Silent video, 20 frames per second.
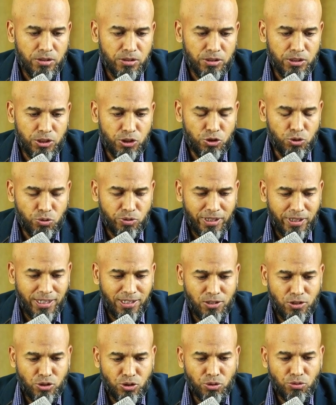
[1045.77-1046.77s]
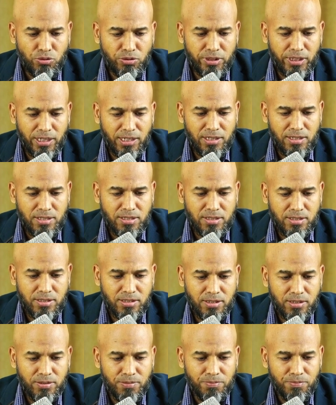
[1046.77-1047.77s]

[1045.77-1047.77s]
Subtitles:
you can do this